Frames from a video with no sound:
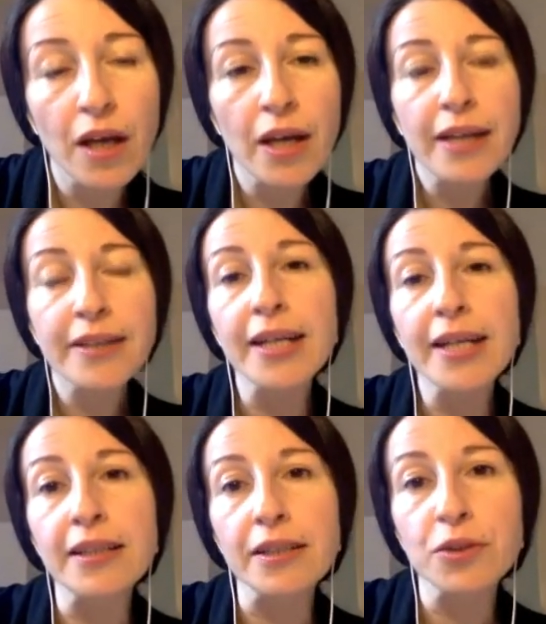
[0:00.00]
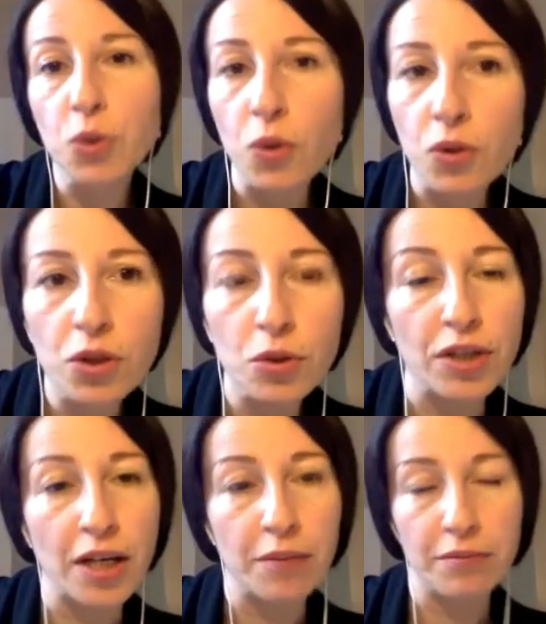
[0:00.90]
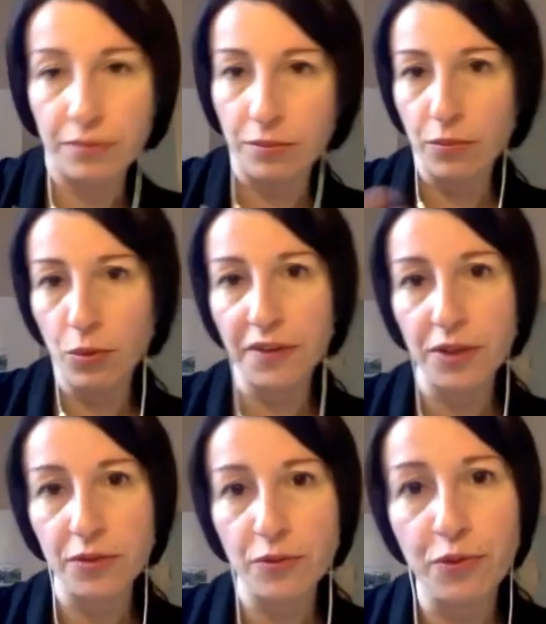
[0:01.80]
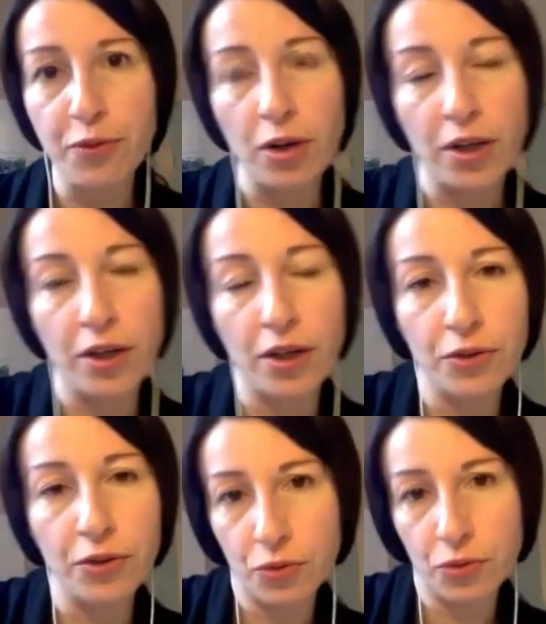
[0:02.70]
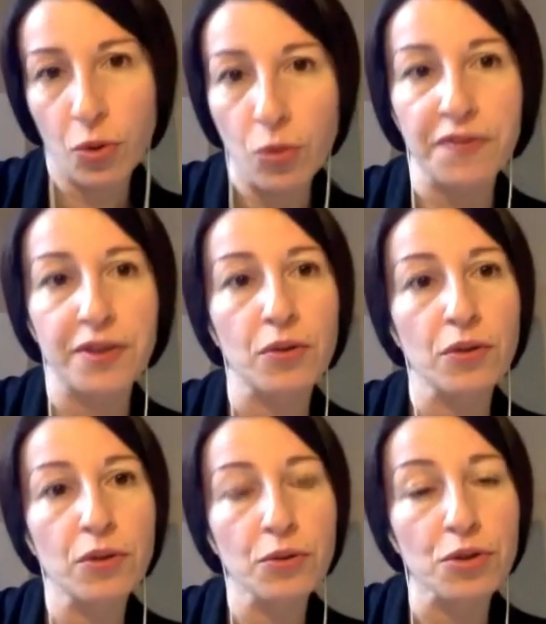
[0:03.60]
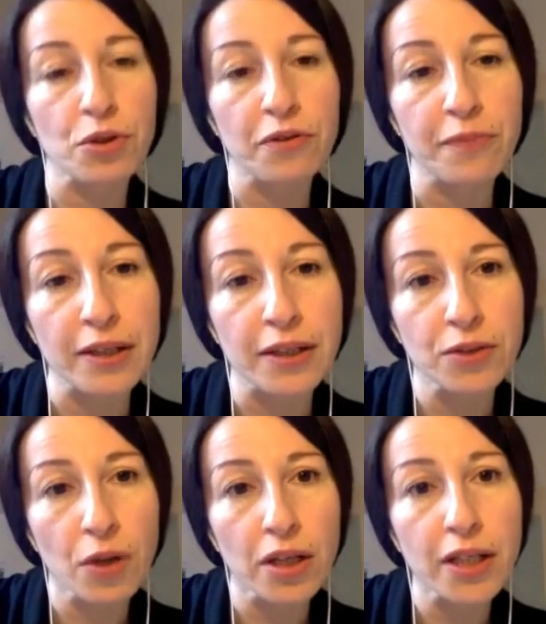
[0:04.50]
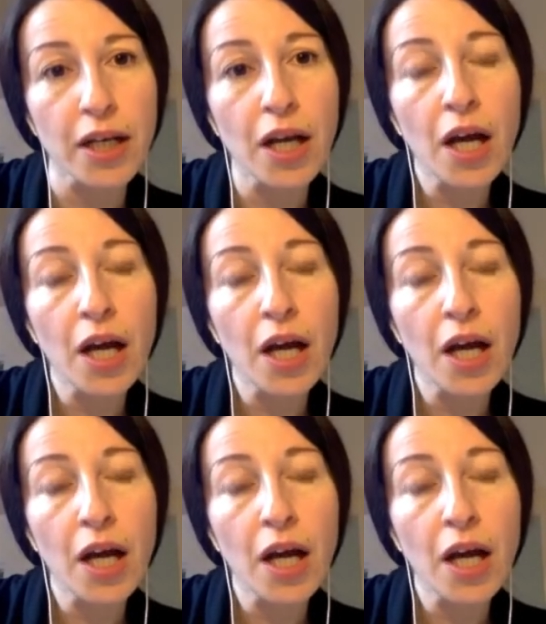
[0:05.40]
Then, to conclude, I'm moving toward the conclusion of my talk.